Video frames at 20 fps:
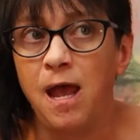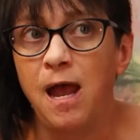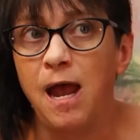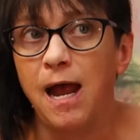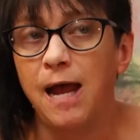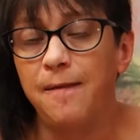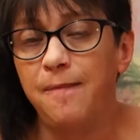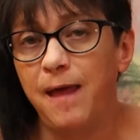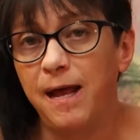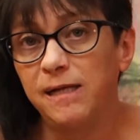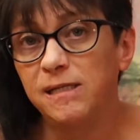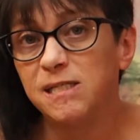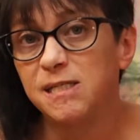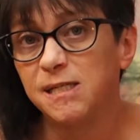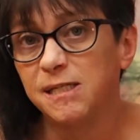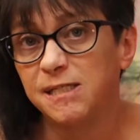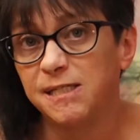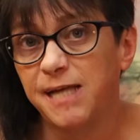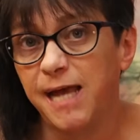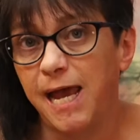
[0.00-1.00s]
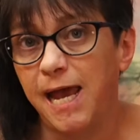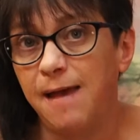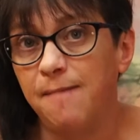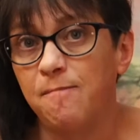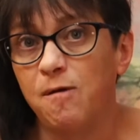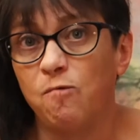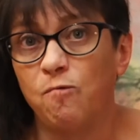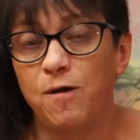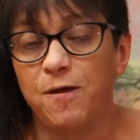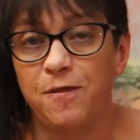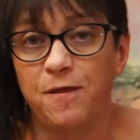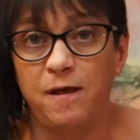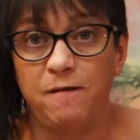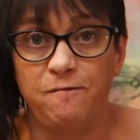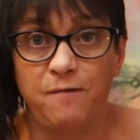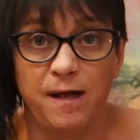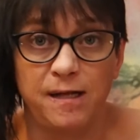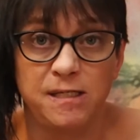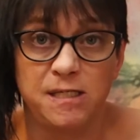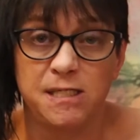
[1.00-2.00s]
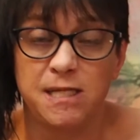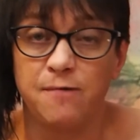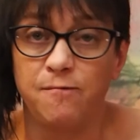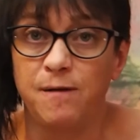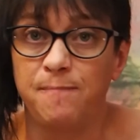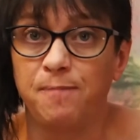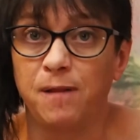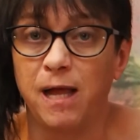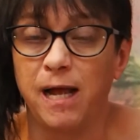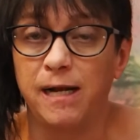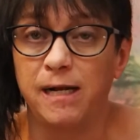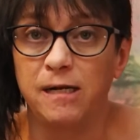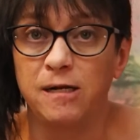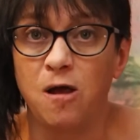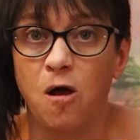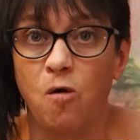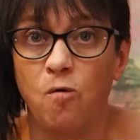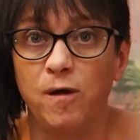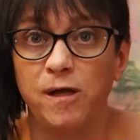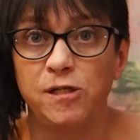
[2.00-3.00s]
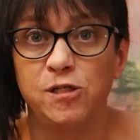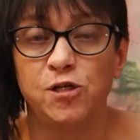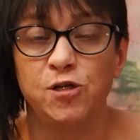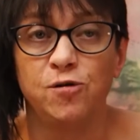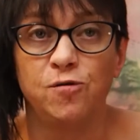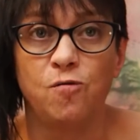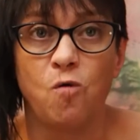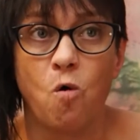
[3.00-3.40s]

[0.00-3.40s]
And that's the same with events that we plan on going to,